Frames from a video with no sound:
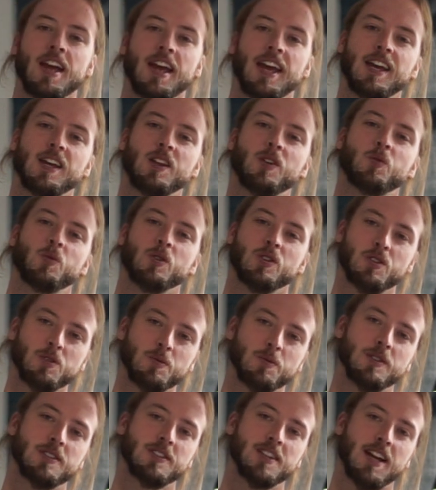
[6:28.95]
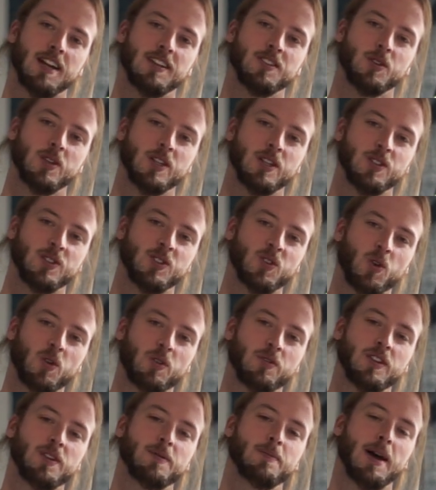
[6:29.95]
And we're super excited to hear your
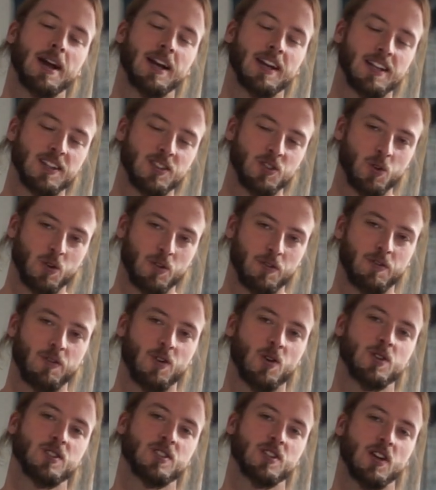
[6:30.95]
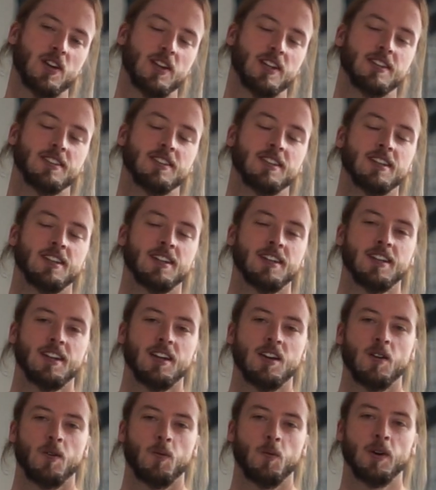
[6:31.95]
feedback and your thoughts on it.
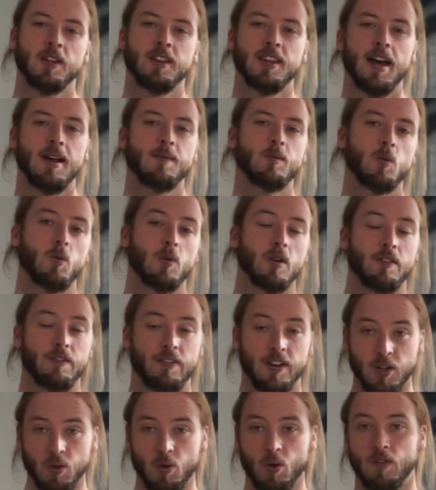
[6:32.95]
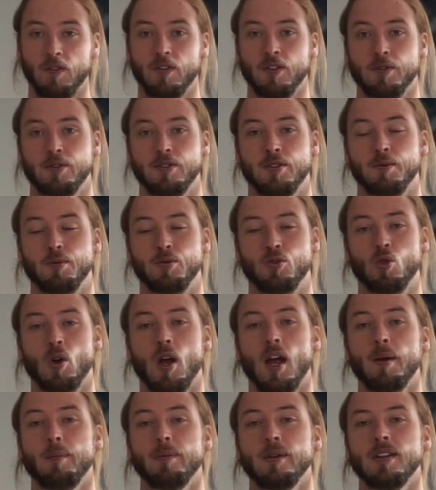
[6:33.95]
With that, we want to thank you all for
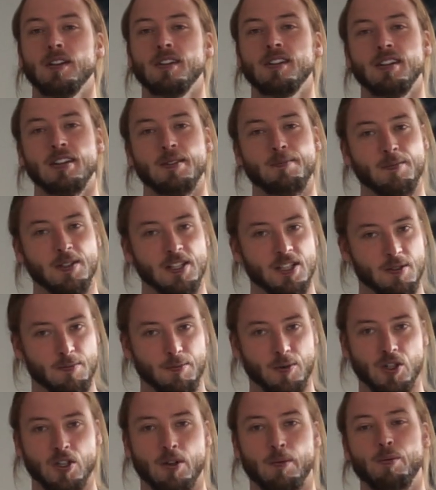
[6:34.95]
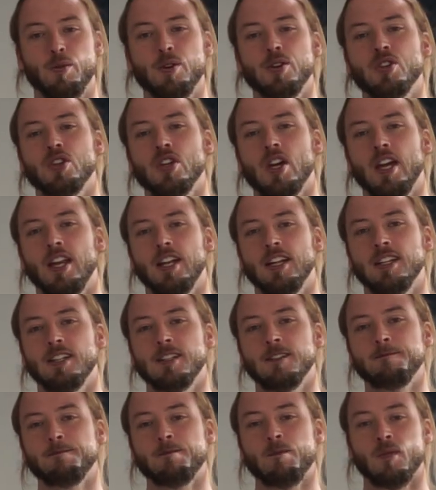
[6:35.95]
subscribing. It's much
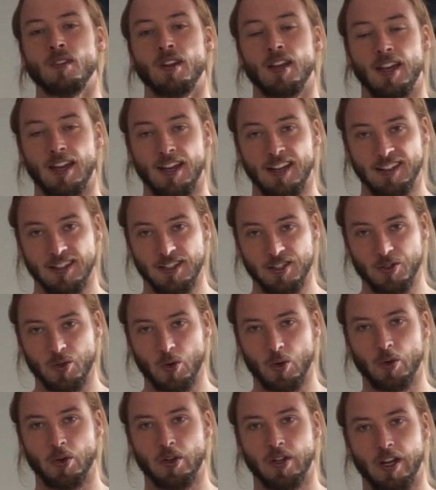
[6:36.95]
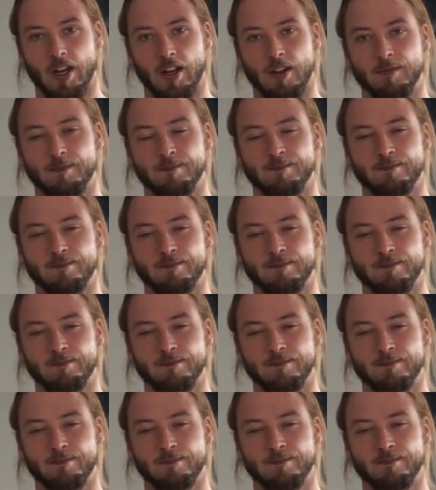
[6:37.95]
appreciated, and enjoy your day.